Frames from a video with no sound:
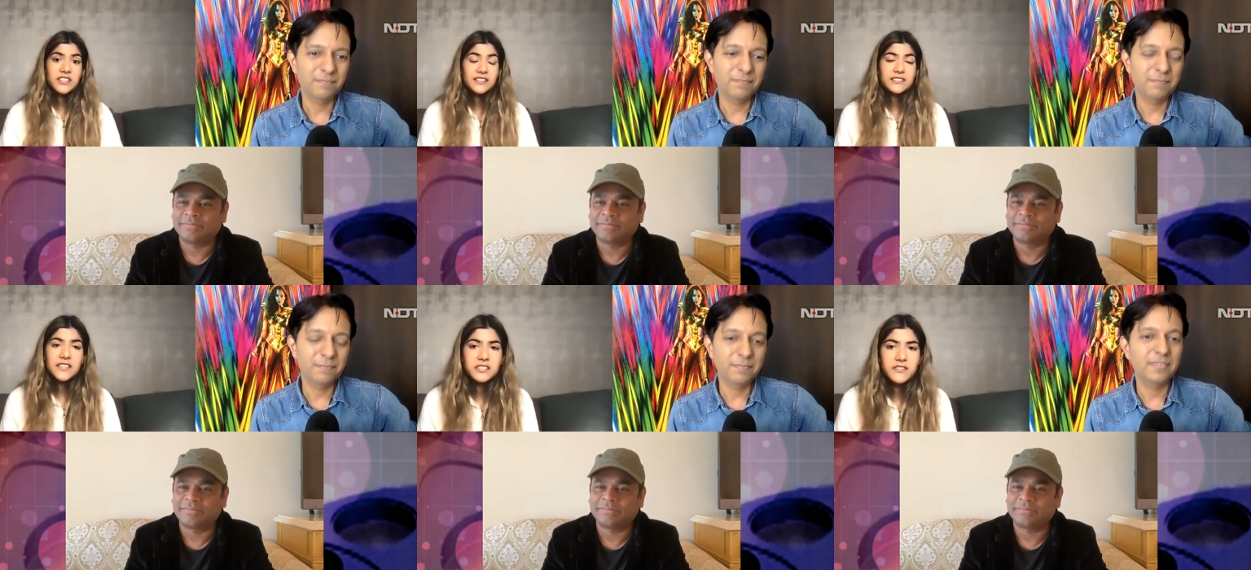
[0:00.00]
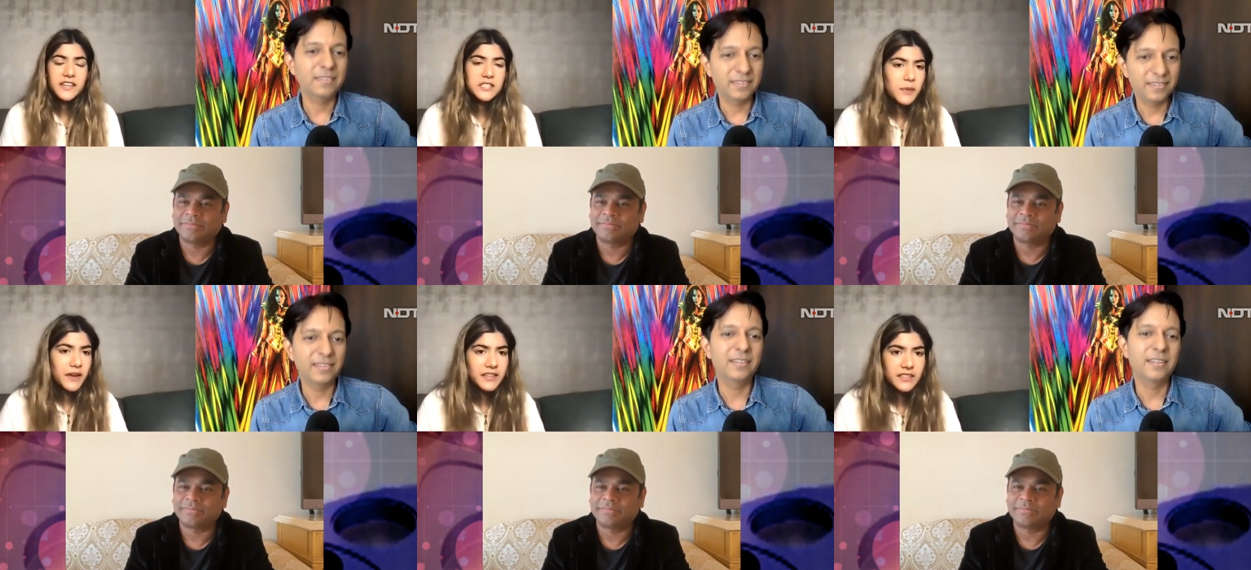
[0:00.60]
Speaker 1: that stage is very
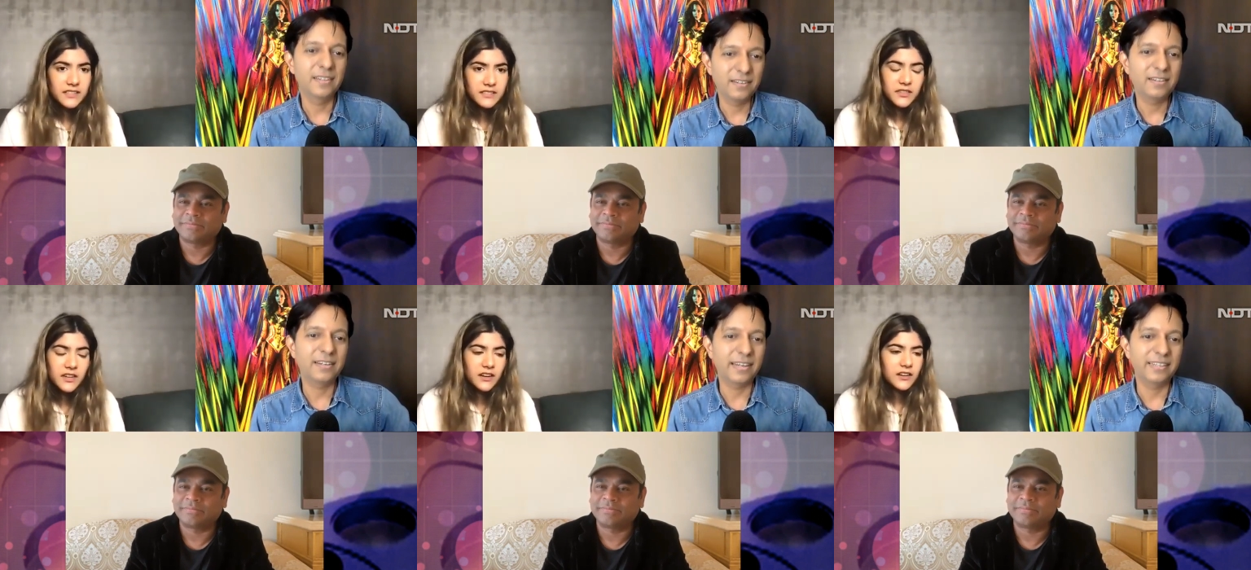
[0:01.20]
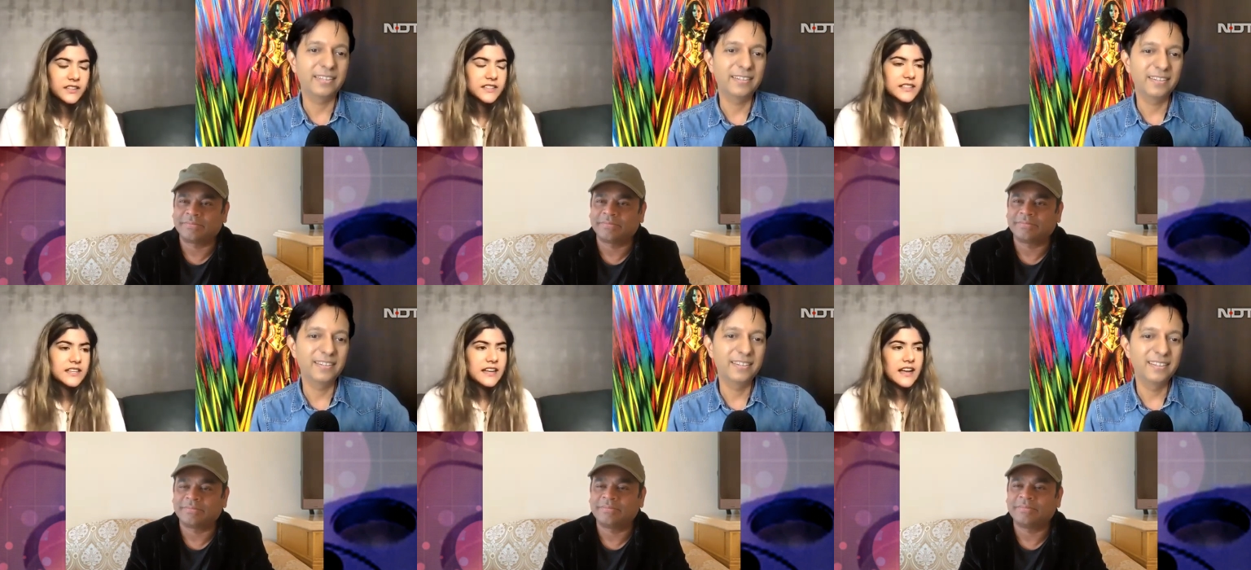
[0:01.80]
inspiring uh, right
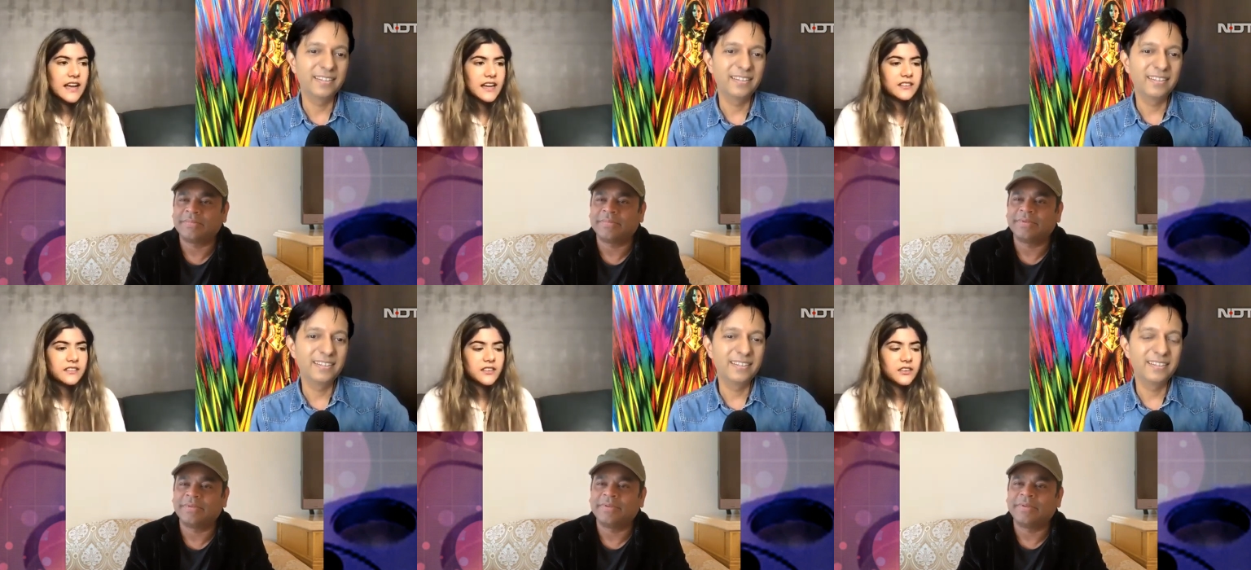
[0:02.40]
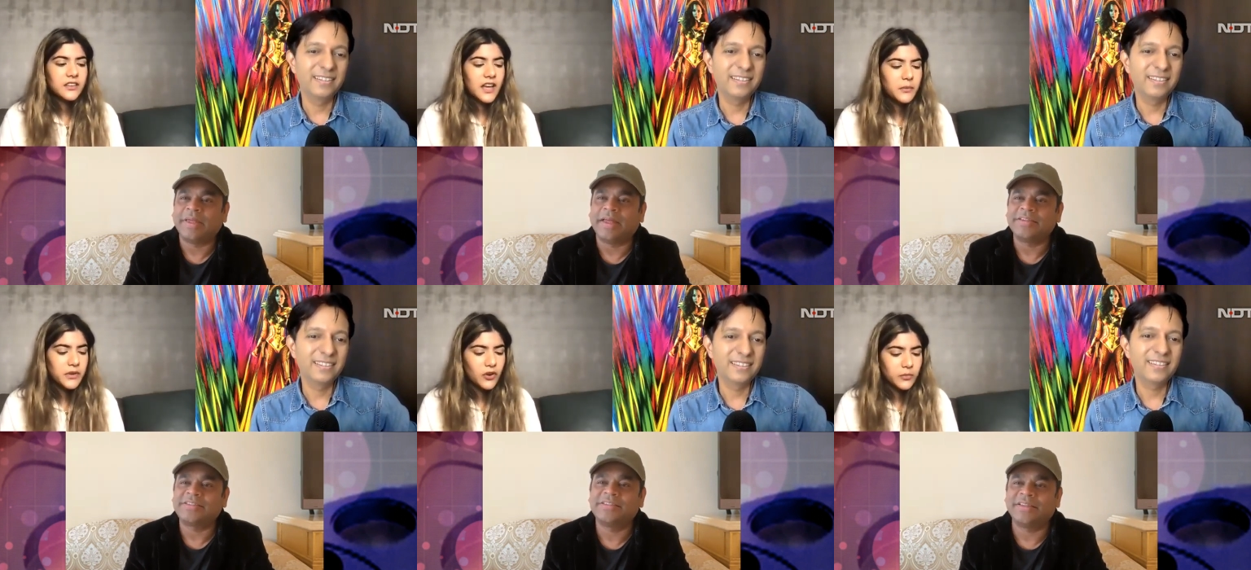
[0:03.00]
and uh, yeah
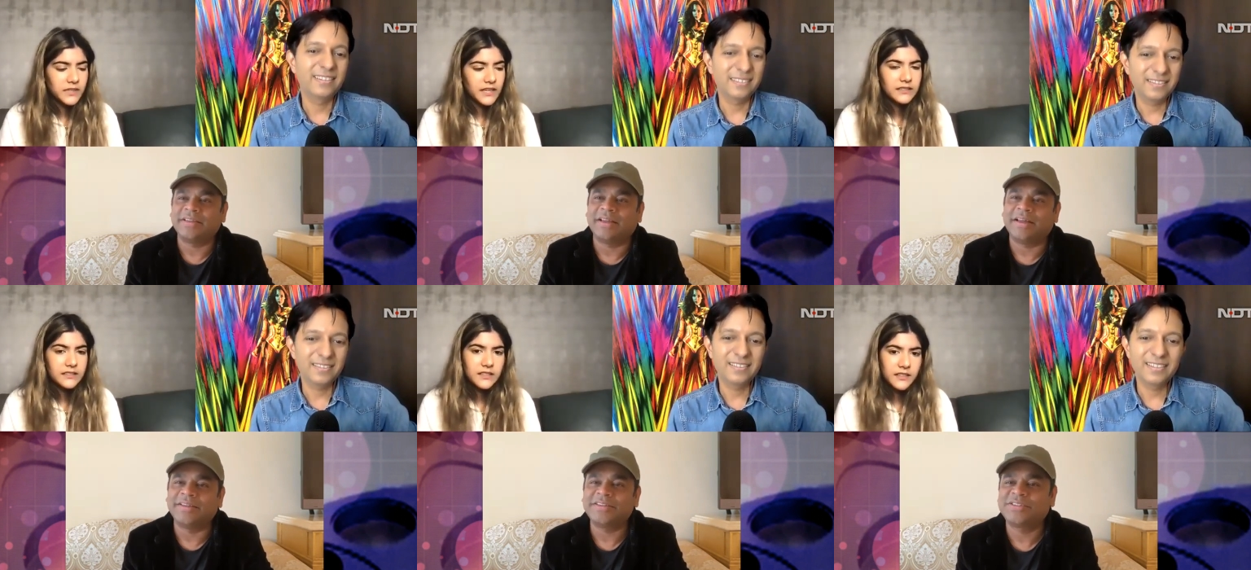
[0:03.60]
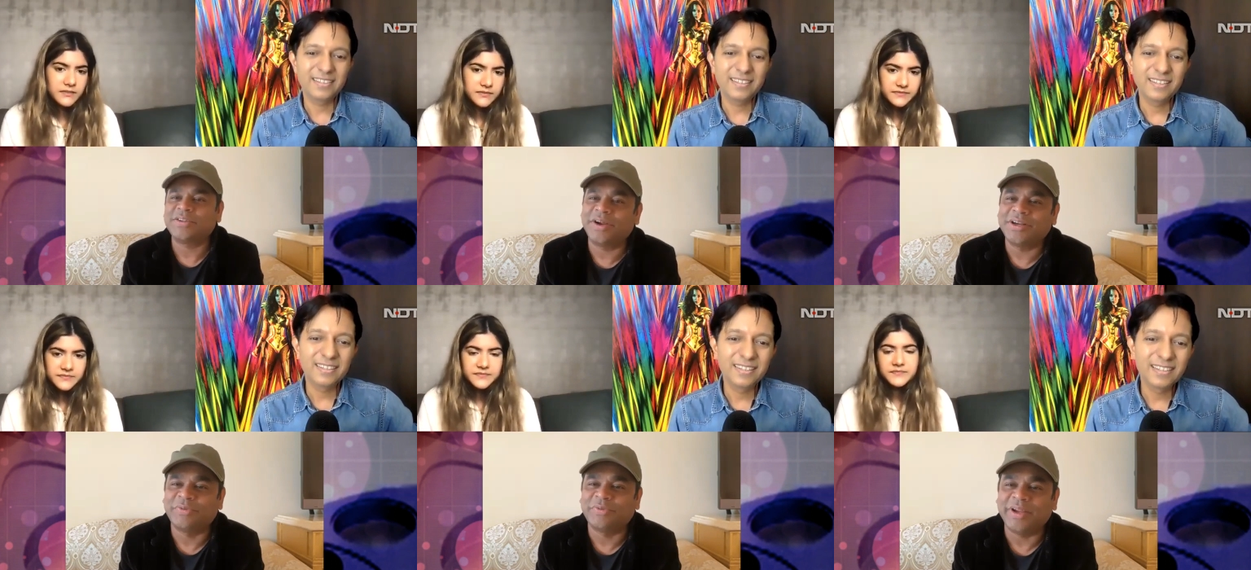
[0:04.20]
i just
Speaker 2: i just saw a
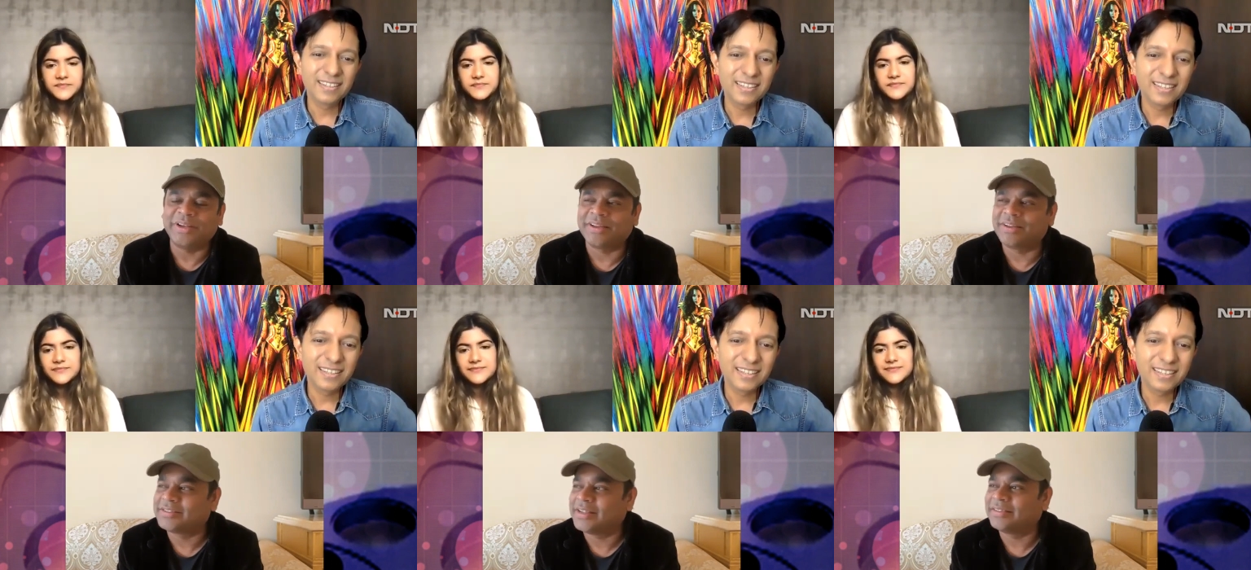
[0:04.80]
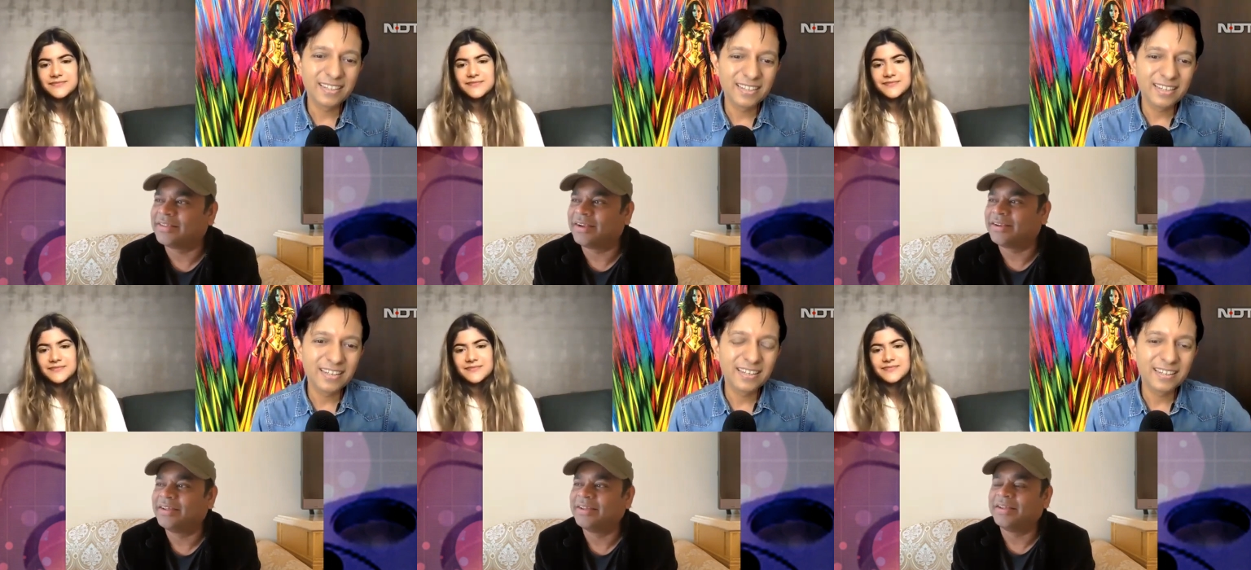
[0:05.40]
tweet uh, saying
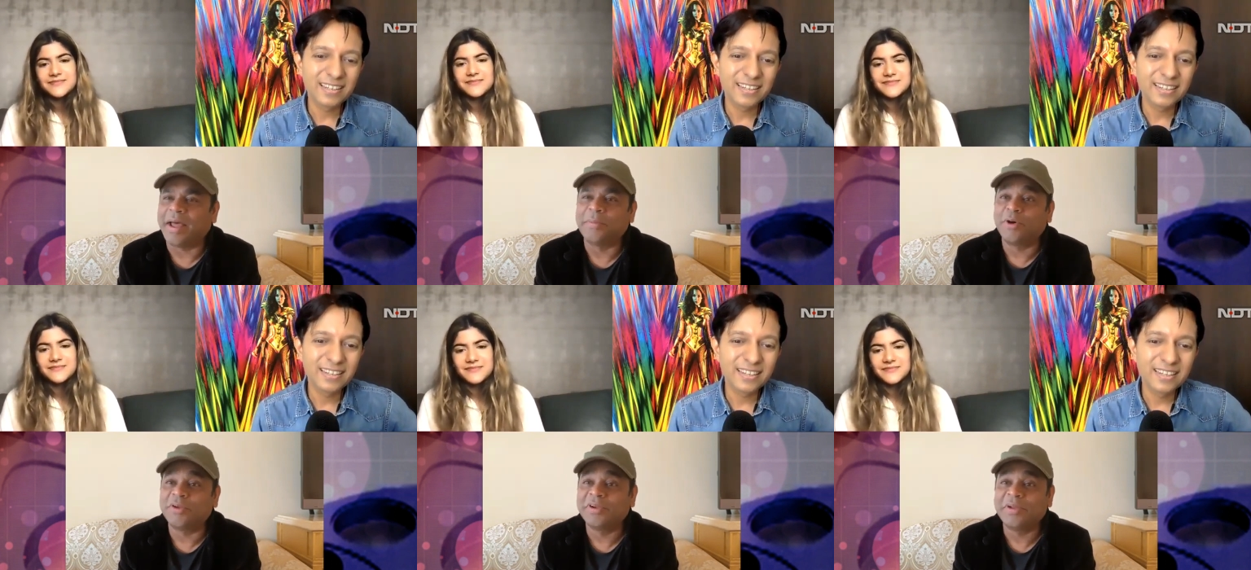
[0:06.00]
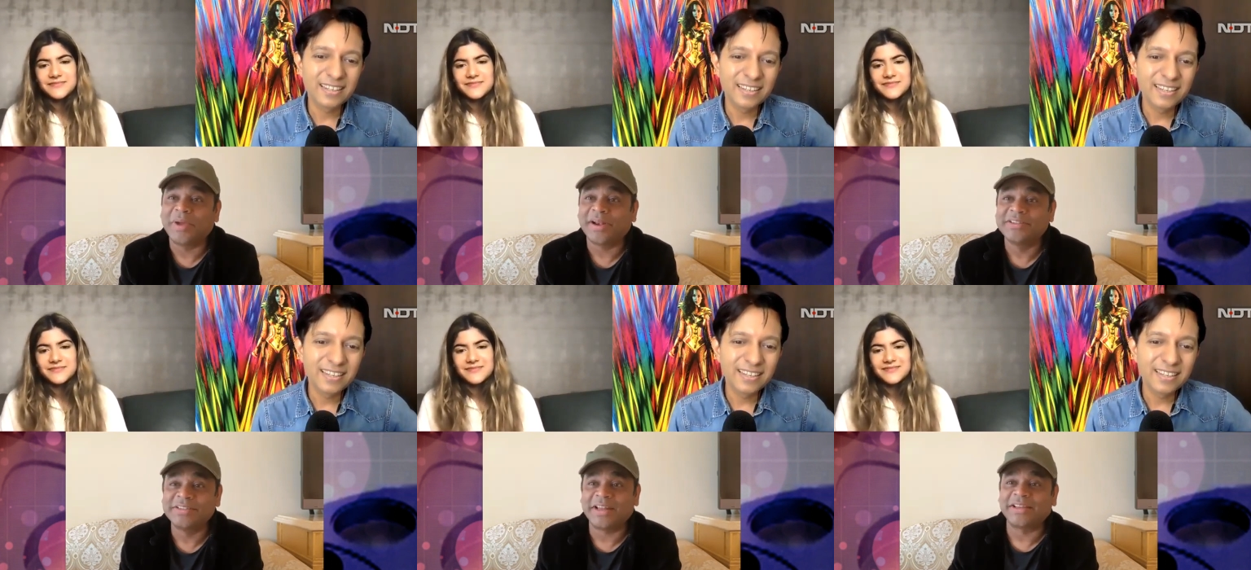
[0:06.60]
that i'm going to win a medal
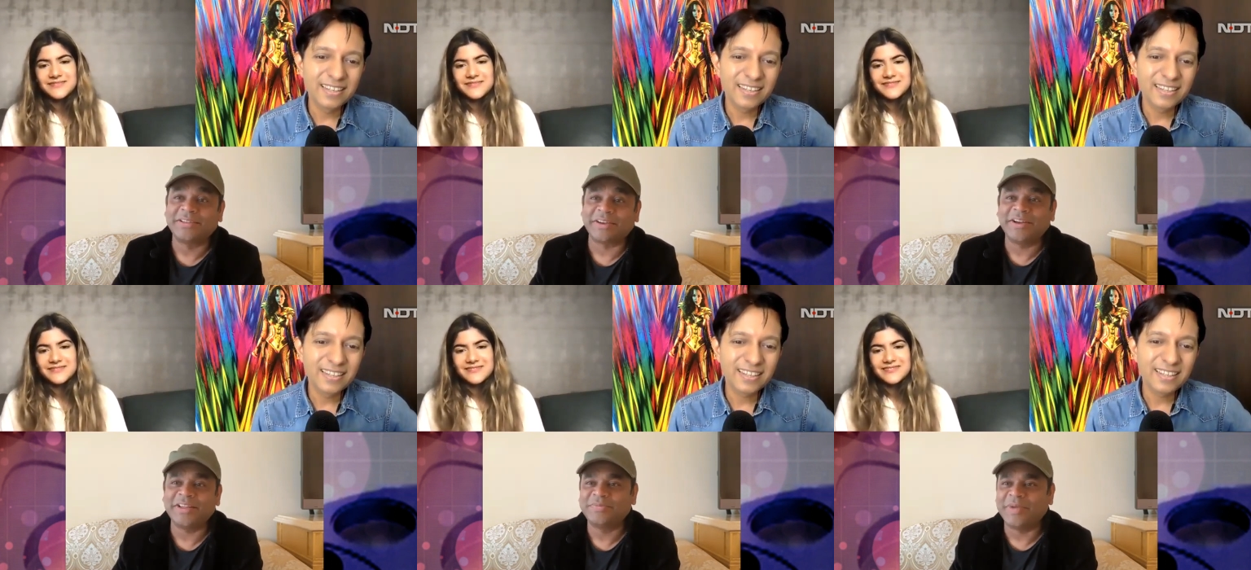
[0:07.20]
she's like three days